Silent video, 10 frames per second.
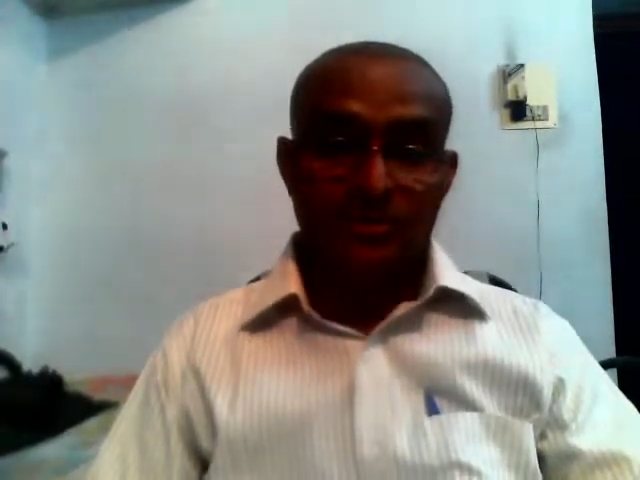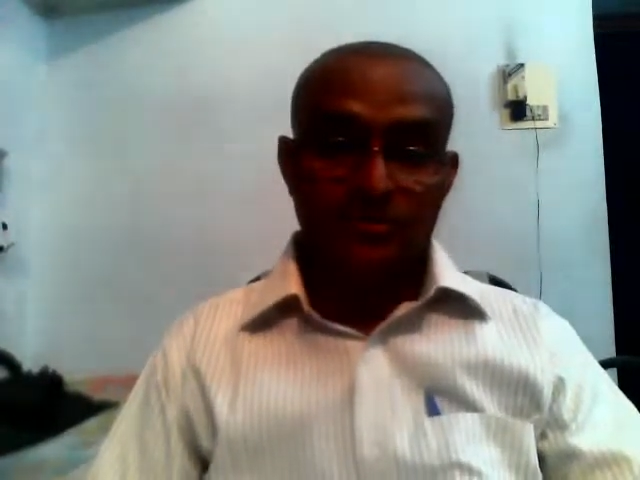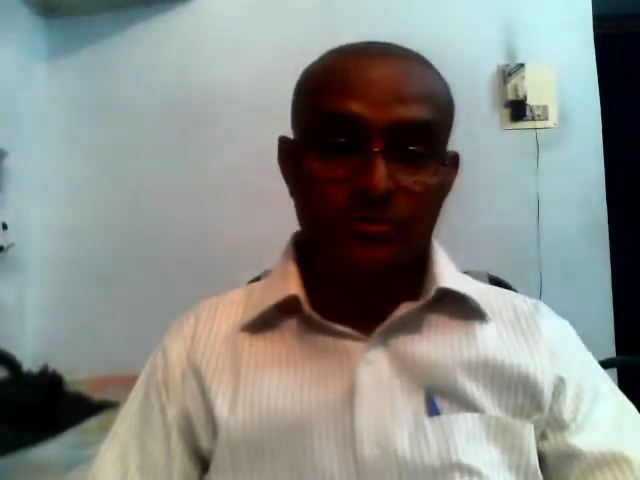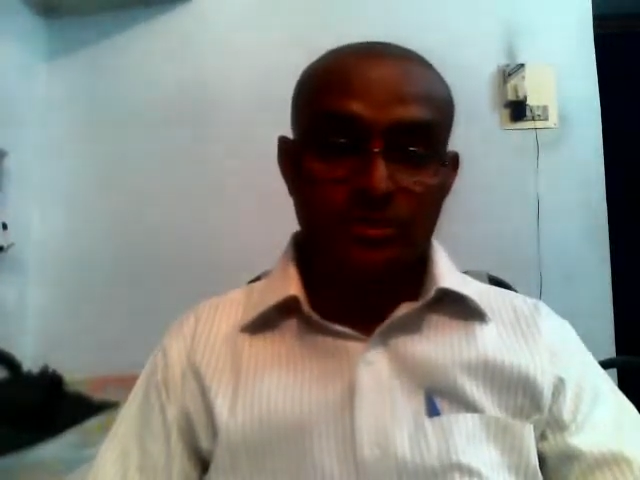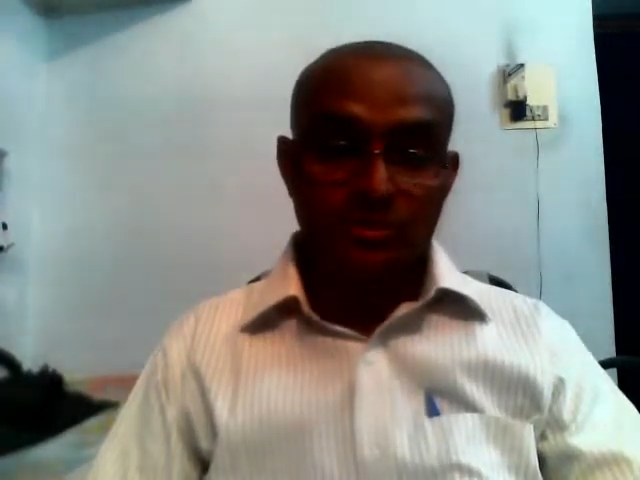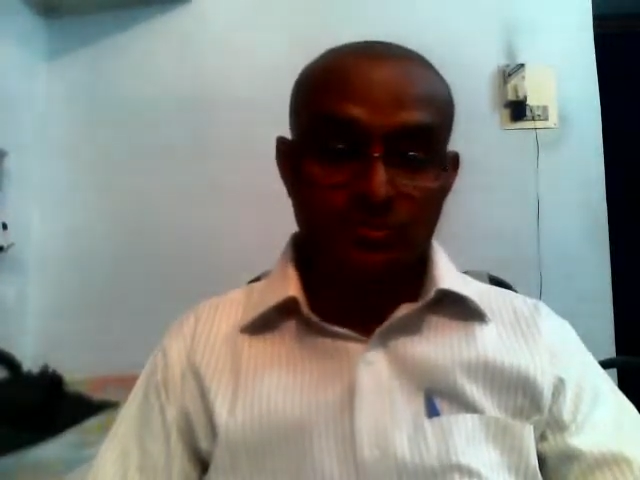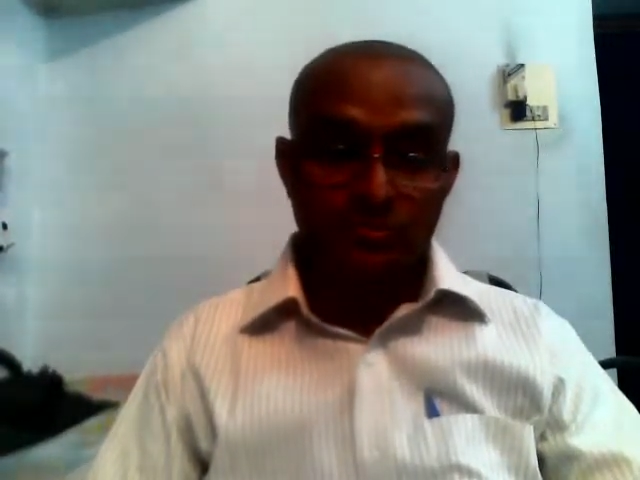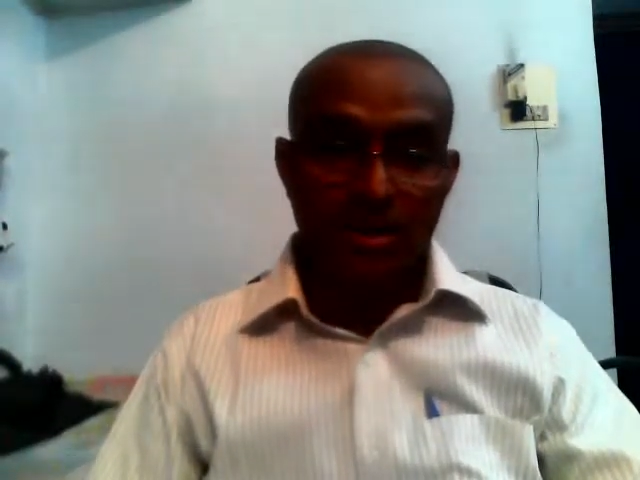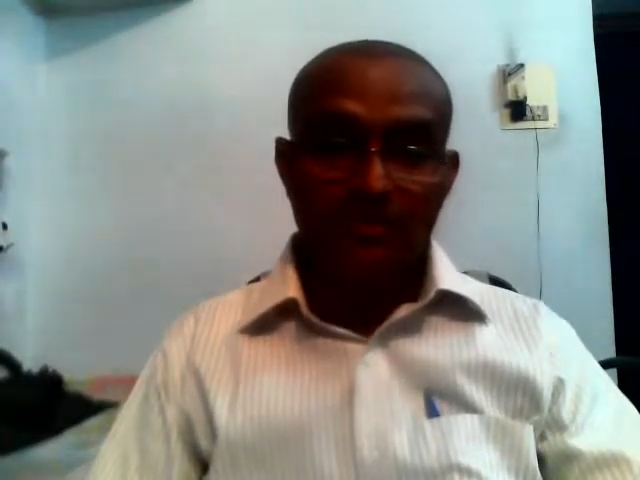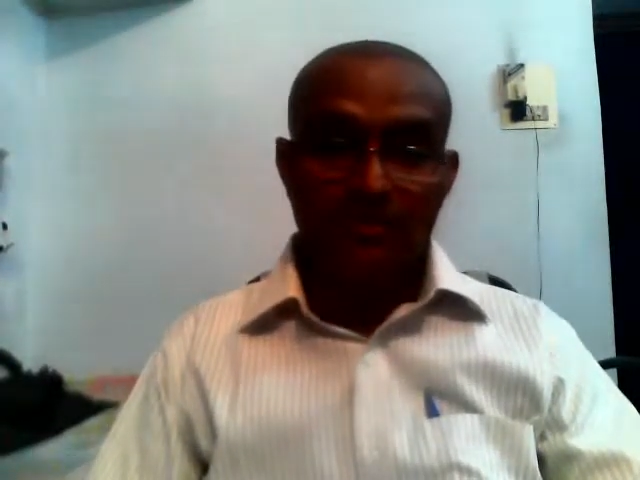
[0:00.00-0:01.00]
So this is
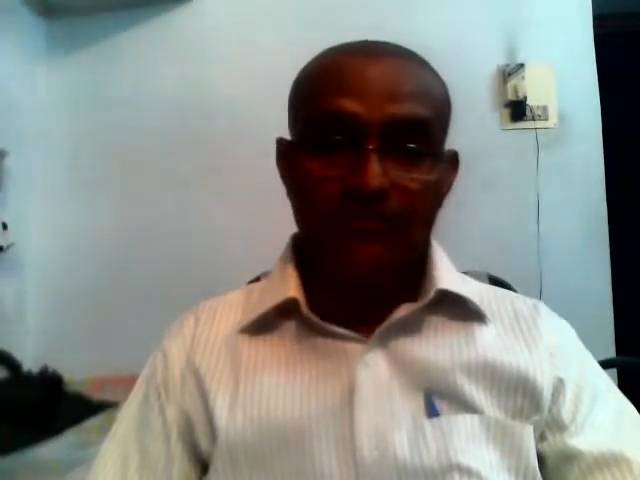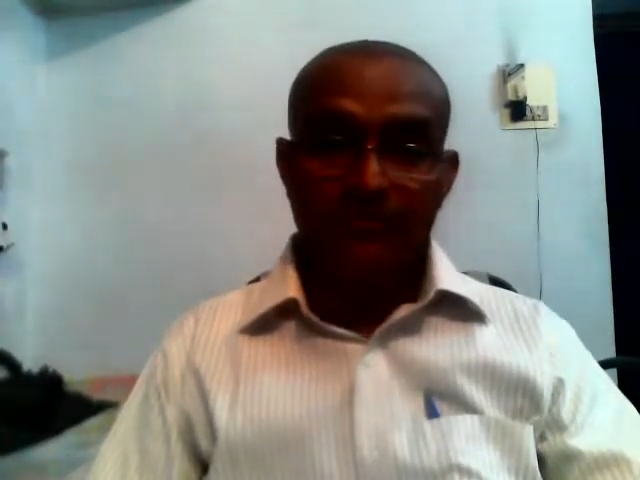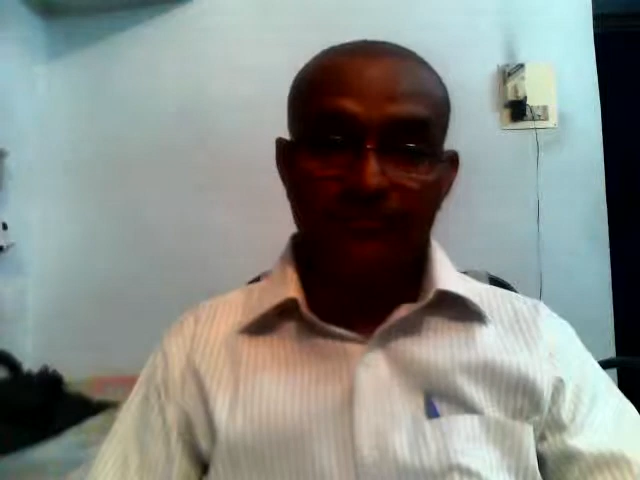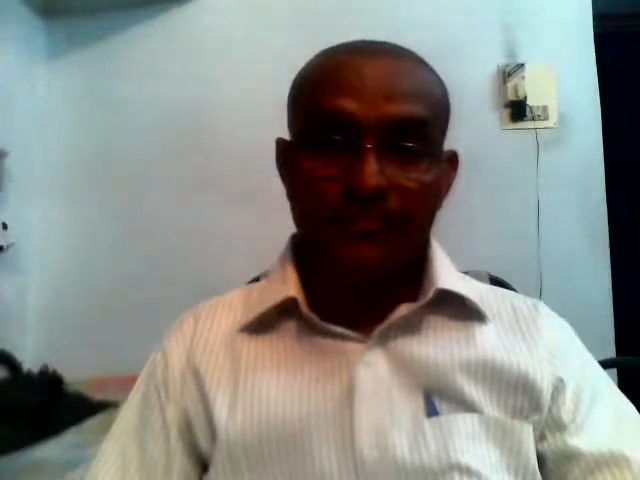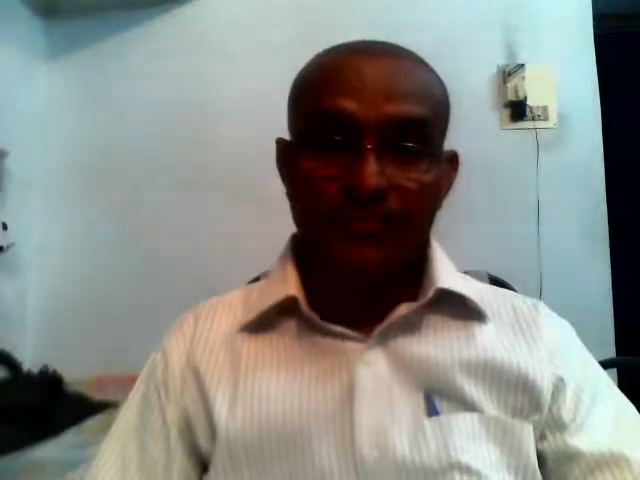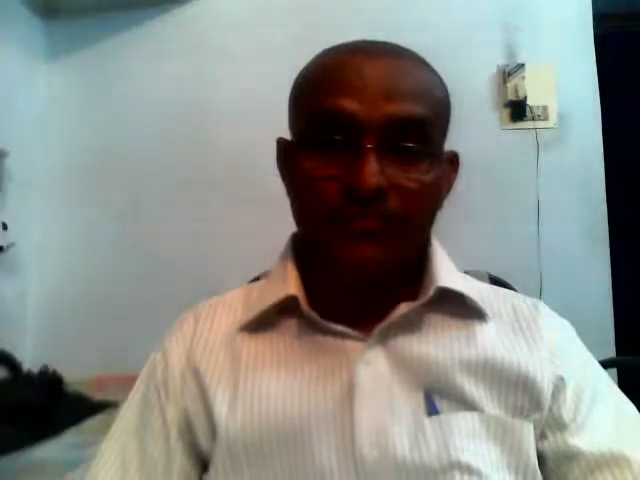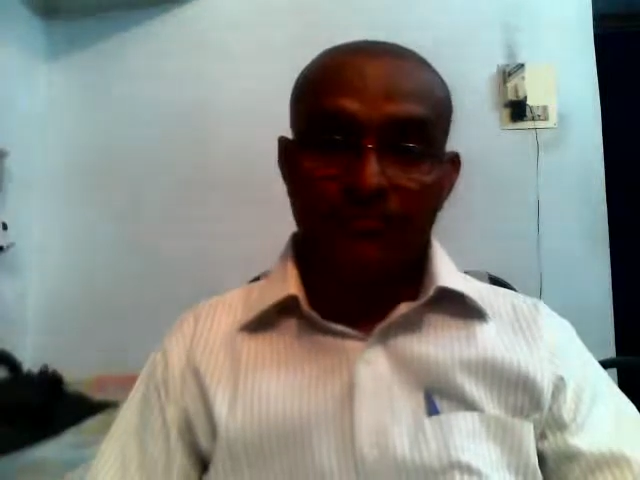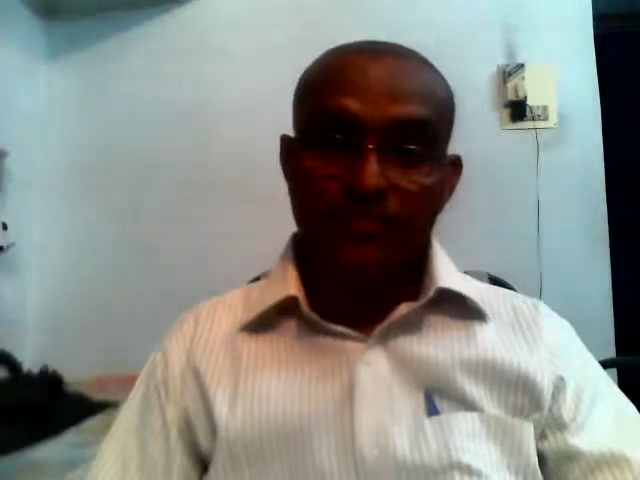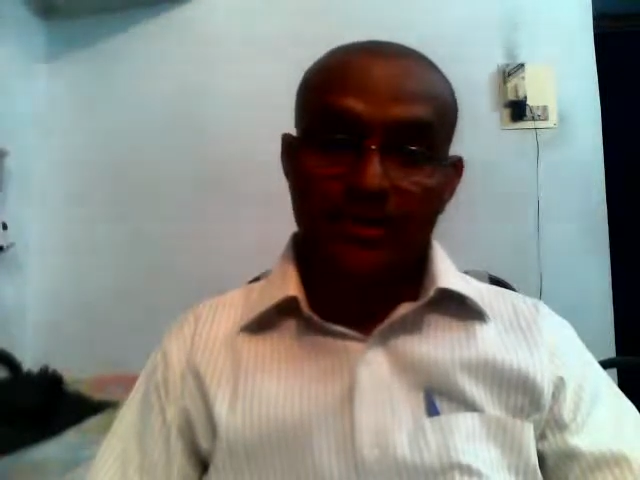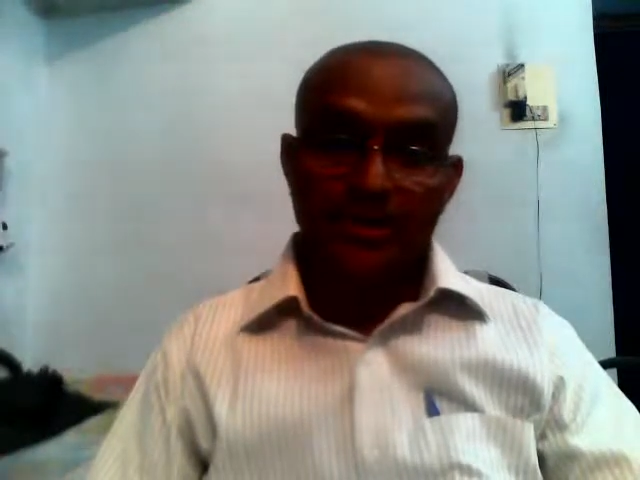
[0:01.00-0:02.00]
what
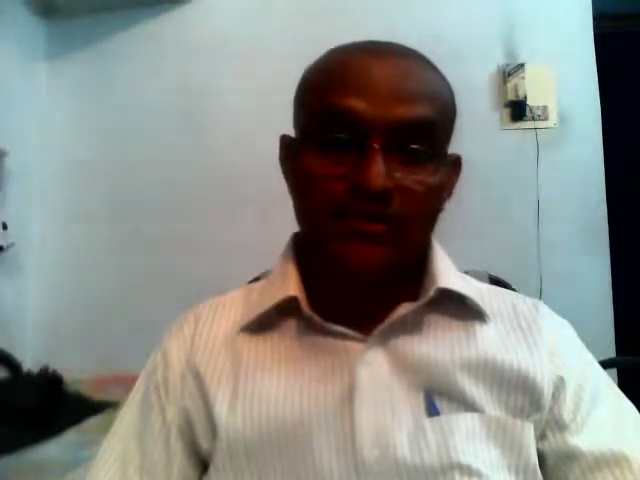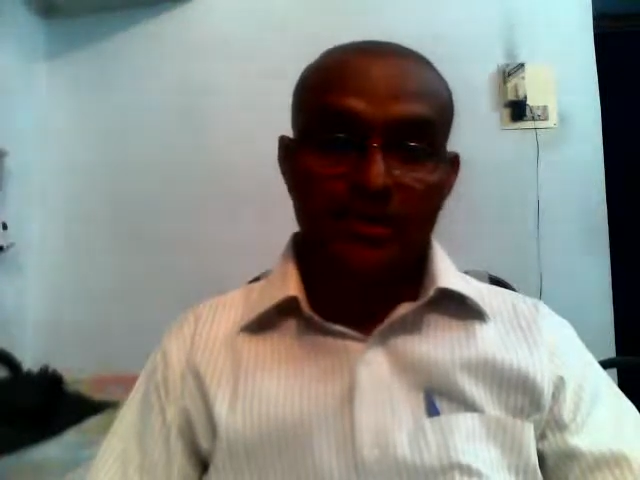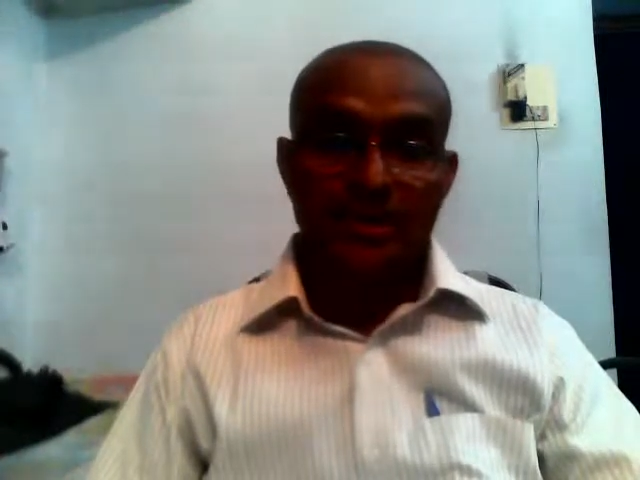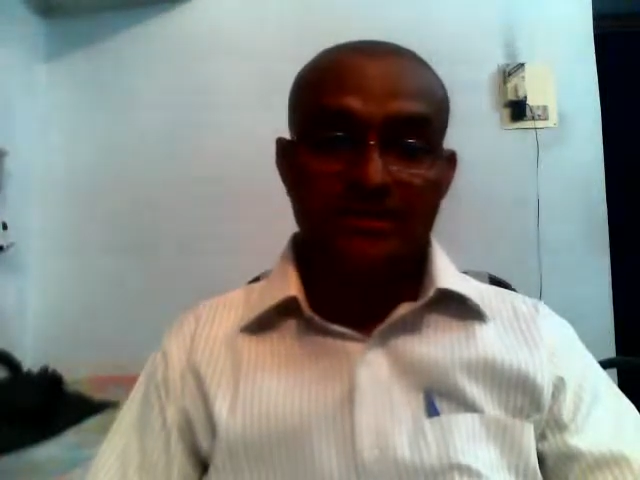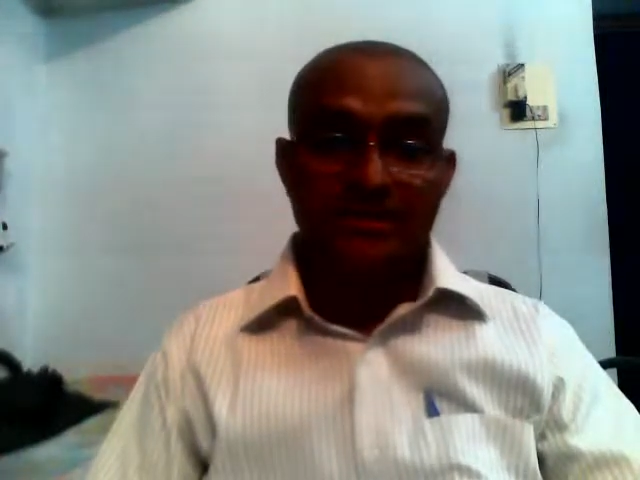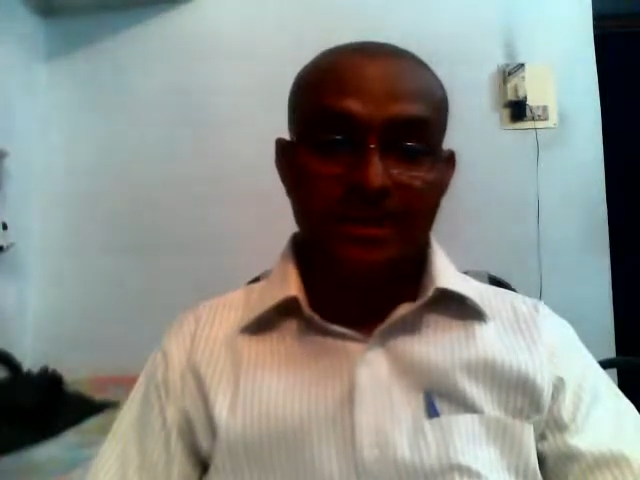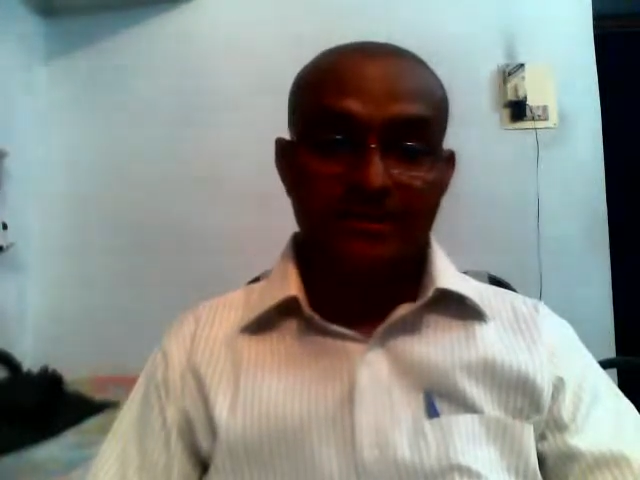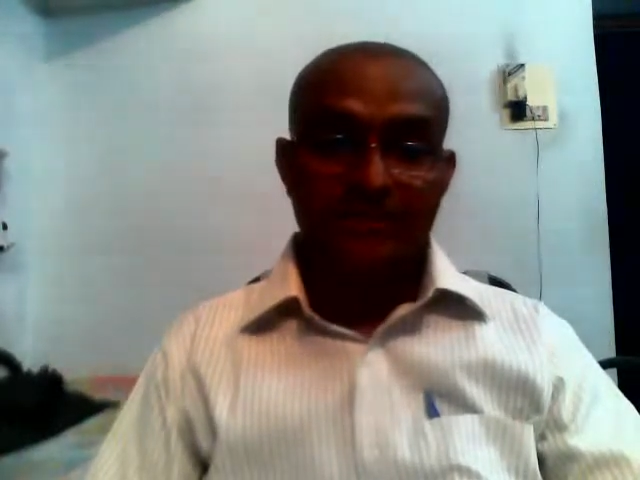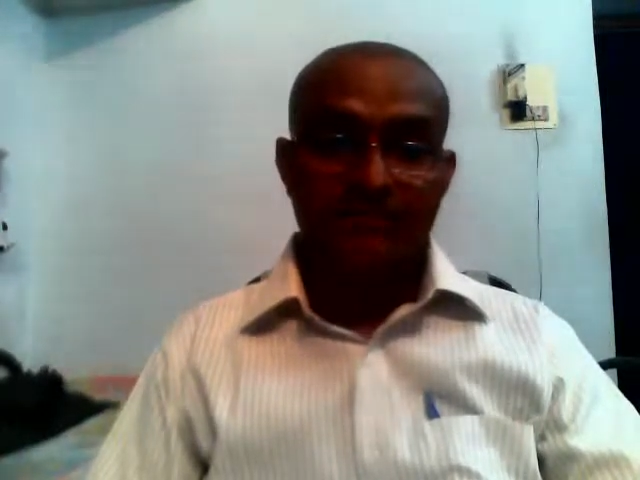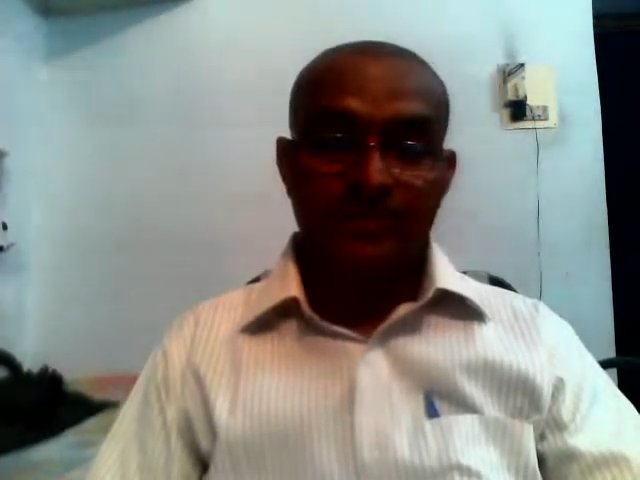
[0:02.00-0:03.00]
we need to
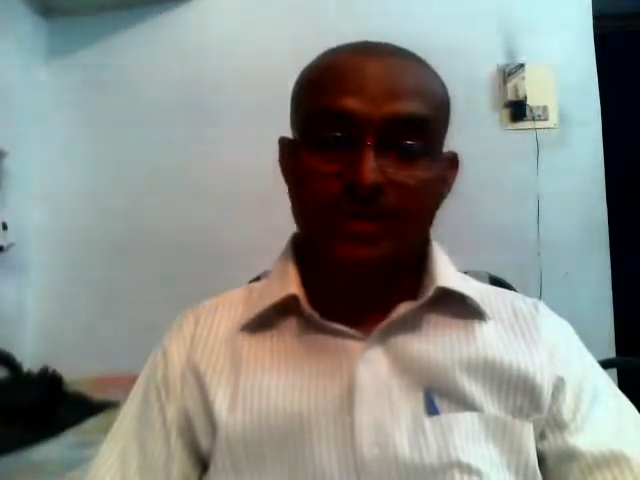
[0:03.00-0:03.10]
understand.